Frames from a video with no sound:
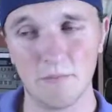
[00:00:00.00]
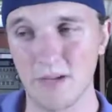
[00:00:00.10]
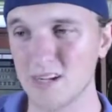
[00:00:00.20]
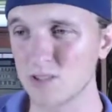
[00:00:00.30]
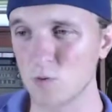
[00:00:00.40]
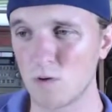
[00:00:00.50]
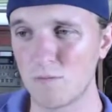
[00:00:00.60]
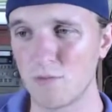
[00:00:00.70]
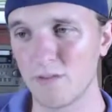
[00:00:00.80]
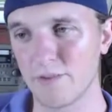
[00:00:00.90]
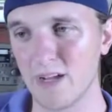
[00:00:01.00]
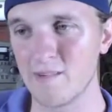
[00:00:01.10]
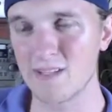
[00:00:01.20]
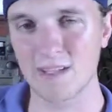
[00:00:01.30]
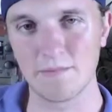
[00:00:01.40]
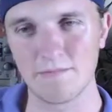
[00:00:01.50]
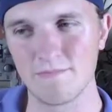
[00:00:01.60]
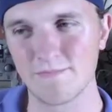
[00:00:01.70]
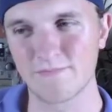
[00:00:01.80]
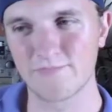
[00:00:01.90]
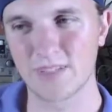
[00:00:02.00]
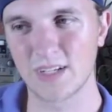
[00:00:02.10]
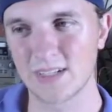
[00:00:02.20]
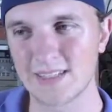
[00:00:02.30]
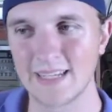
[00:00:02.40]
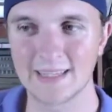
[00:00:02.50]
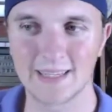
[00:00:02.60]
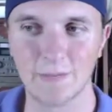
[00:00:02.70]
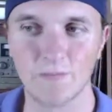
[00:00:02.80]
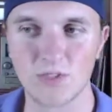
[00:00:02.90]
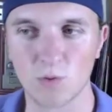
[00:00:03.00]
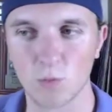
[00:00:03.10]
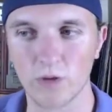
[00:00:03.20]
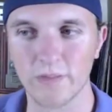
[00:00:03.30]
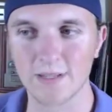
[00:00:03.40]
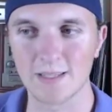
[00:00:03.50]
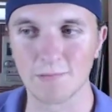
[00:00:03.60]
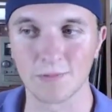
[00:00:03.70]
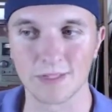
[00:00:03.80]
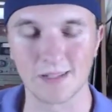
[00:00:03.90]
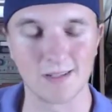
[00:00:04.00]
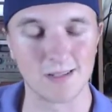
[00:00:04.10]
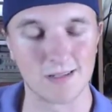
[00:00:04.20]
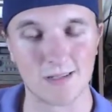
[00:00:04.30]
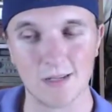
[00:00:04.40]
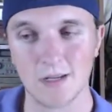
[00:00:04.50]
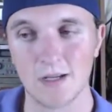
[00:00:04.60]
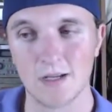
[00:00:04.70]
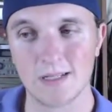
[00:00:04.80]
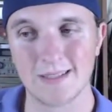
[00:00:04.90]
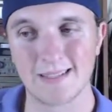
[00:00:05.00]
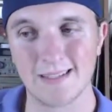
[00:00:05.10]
Bengals are 1-point favorites. I'm going to take them to win this simply because the